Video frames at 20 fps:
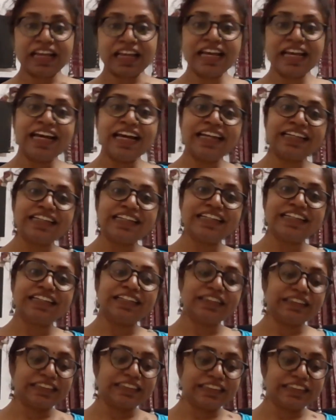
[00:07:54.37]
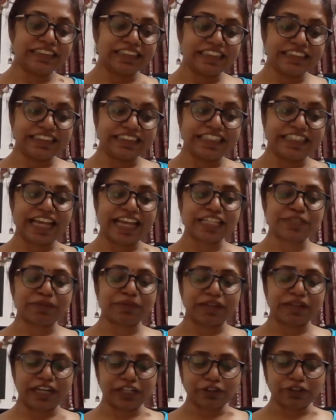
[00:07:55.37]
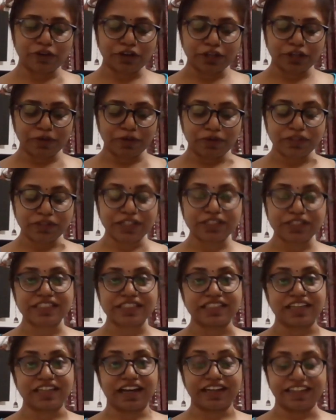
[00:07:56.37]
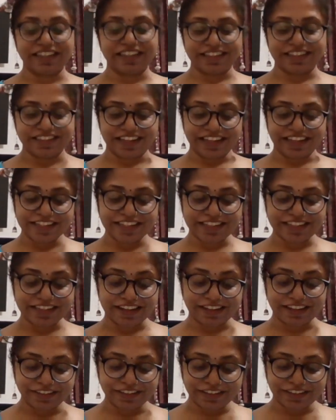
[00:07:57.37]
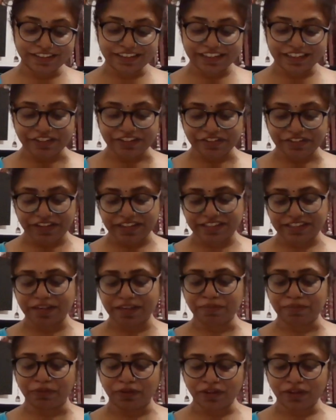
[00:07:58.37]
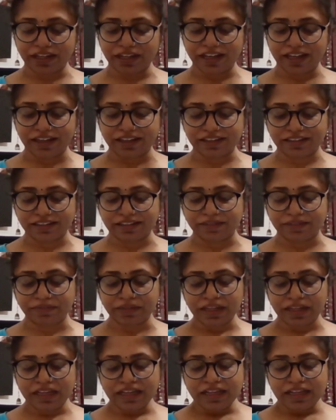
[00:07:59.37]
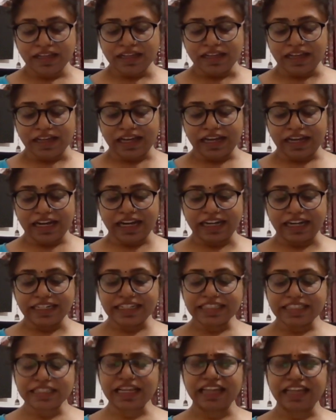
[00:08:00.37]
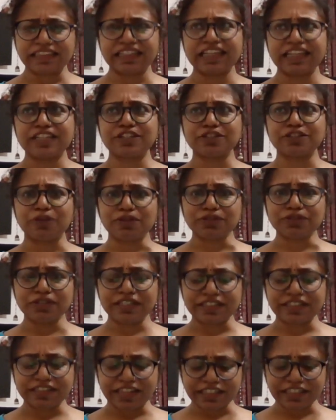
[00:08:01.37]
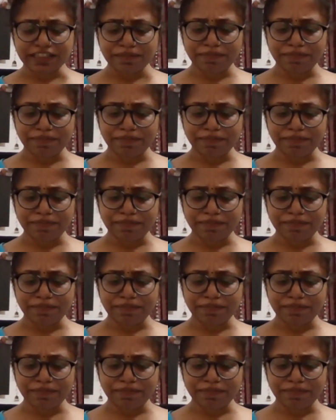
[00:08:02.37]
And the next one I'll talk about is Zaire. Zaire is another interesting book, and it's I think it is also an international